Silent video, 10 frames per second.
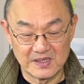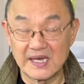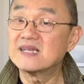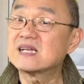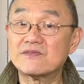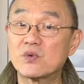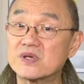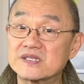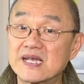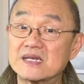As I've
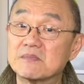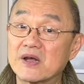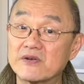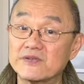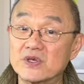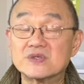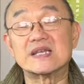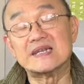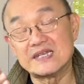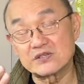always said in my reviews,
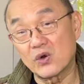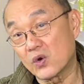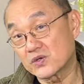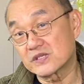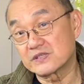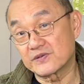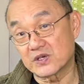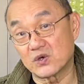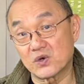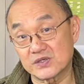it is horses for
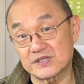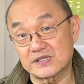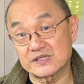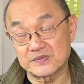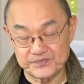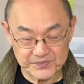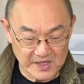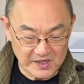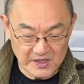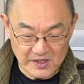courses.
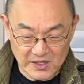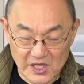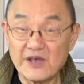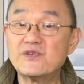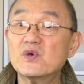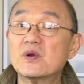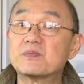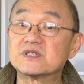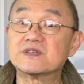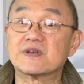If you're a
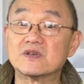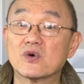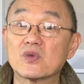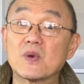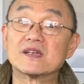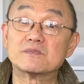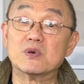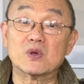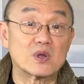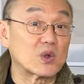Pacific Northwest
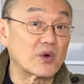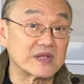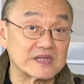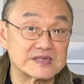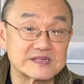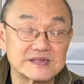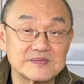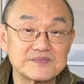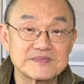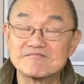boot loyalist,
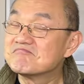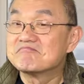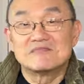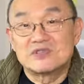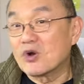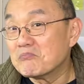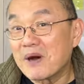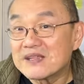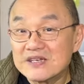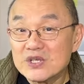don't
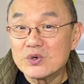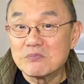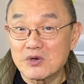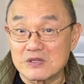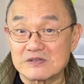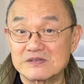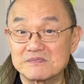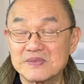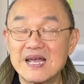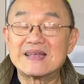buy the newer models.
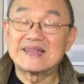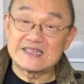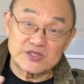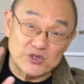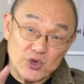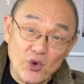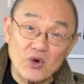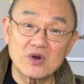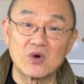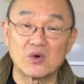That's
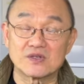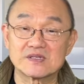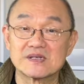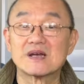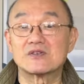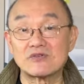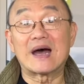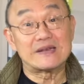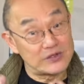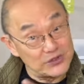your course.
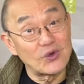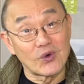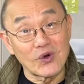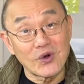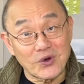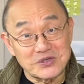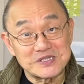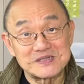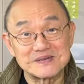Ride your horse.